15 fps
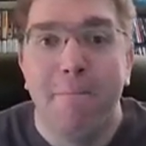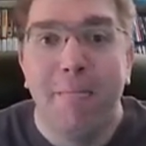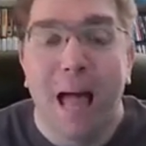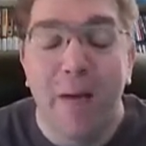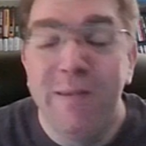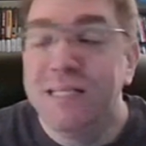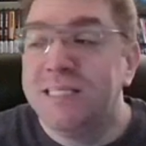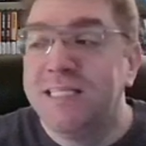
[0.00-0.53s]

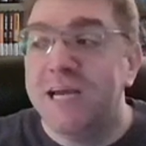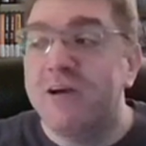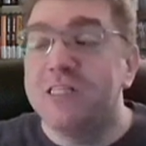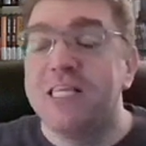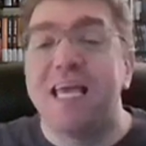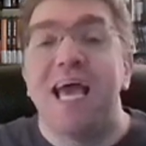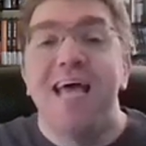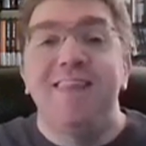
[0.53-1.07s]
I mean,
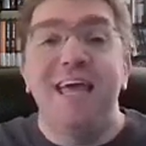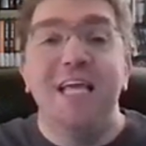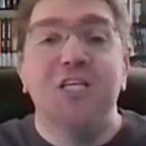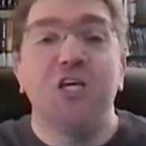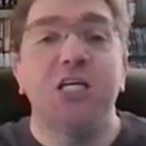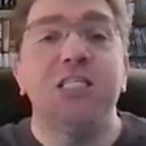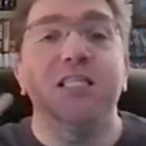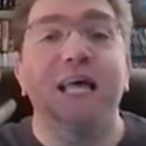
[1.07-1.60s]
seriously, they
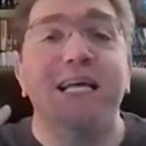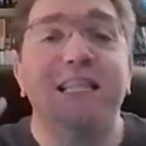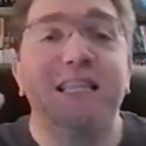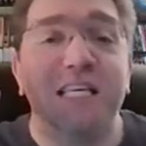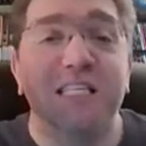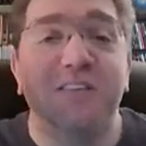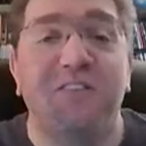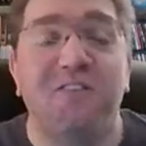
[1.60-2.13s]
just let
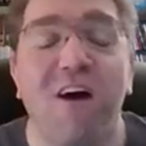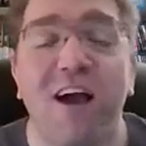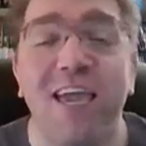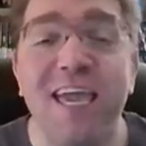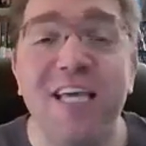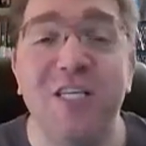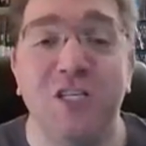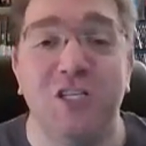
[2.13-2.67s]
this
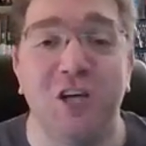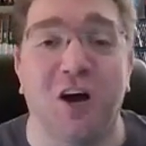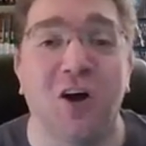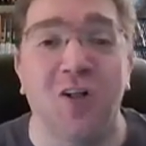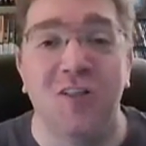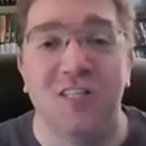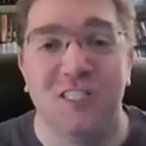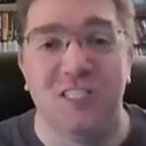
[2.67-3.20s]
fucking
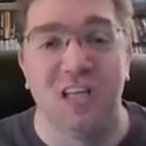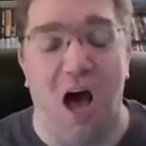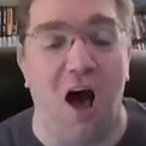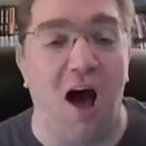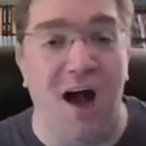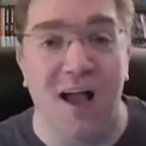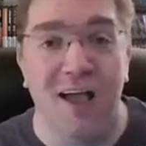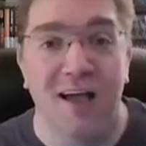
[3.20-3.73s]
shuttle
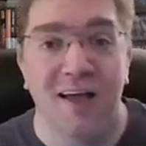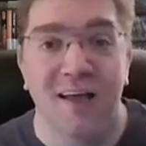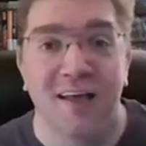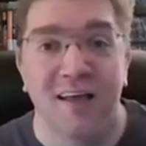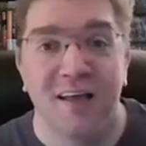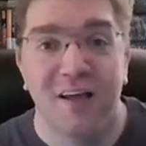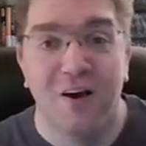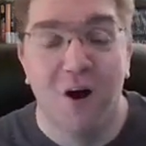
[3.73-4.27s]
dock.
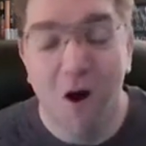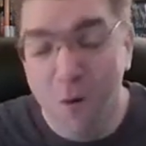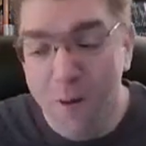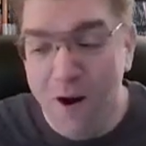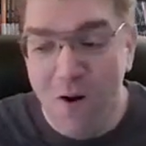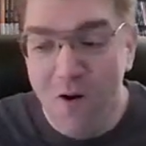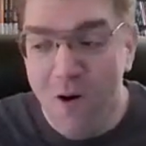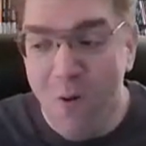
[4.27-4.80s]
Oh, we
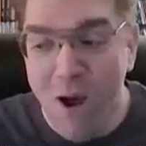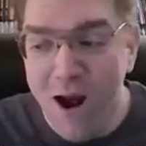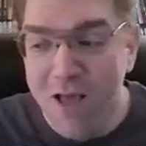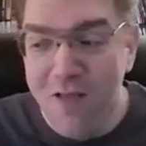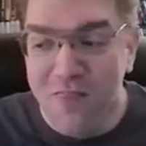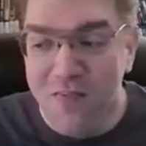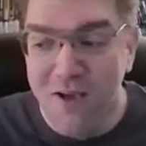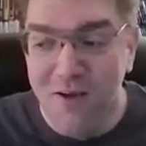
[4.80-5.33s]
don't know
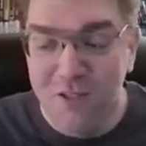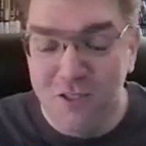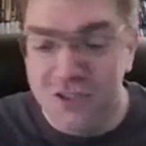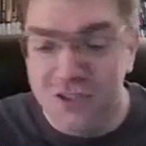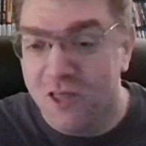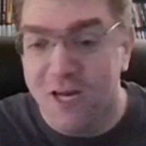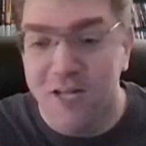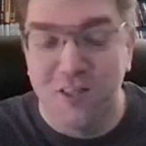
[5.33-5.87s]
anything. Let's
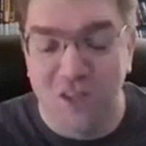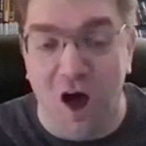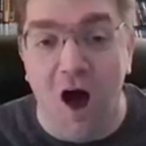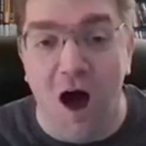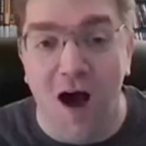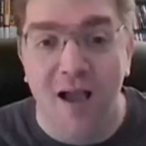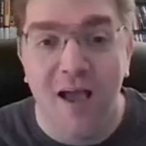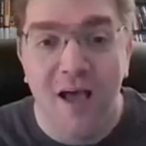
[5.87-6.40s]
just let it
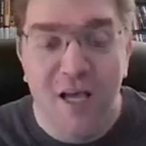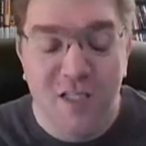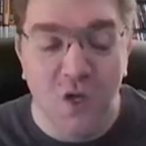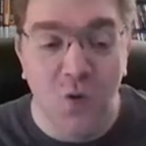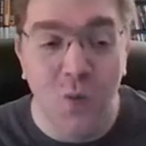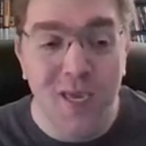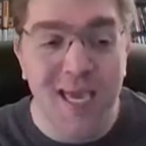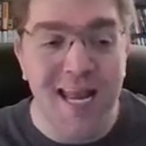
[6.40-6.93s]
dock so
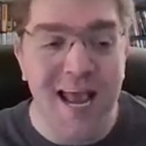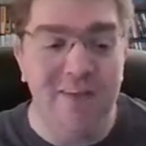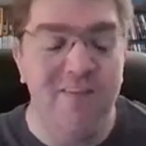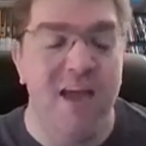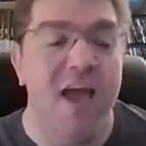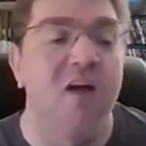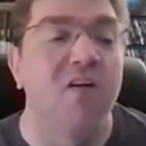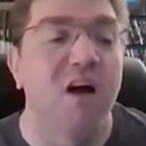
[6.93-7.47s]
we can have Hera